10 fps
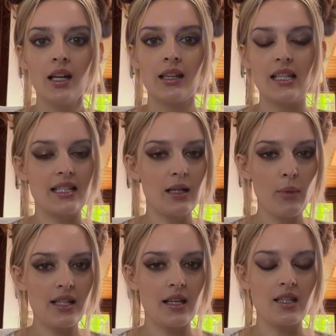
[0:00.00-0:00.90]
This didn't
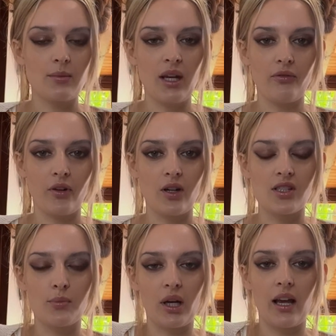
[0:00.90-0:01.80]
make sense to me at
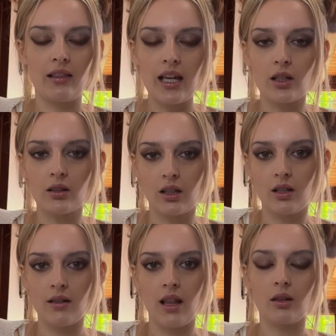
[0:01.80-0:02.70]
first, but I later
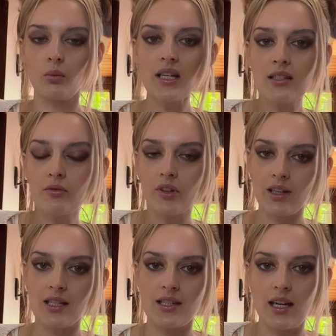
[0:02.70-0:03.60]
learned that the reason for
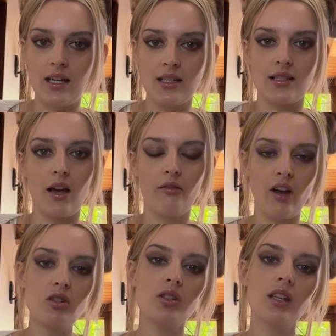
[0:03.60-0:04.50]
this is
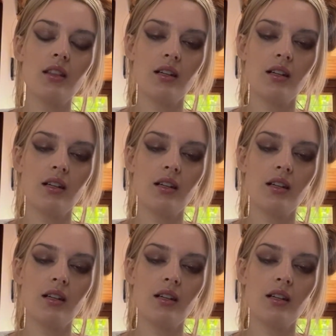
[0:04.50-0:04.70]
eventually the